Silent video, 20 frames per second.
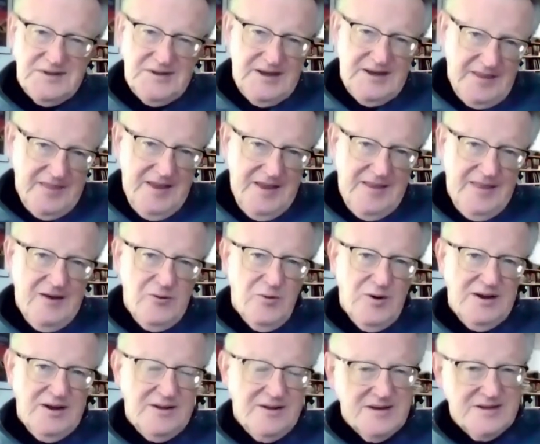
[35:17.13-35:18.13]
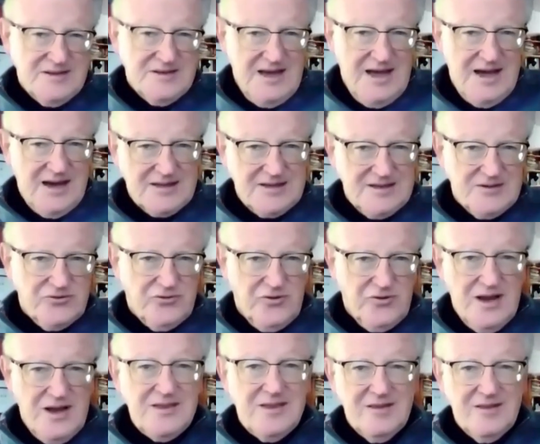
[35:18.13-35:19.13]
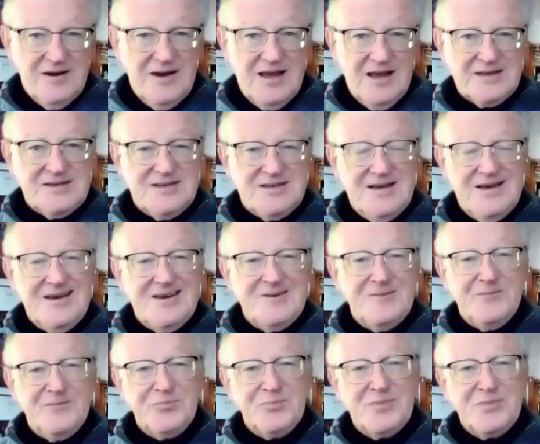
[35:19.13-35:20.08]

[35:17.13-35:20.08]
And then they went and attacked Trenton the next day.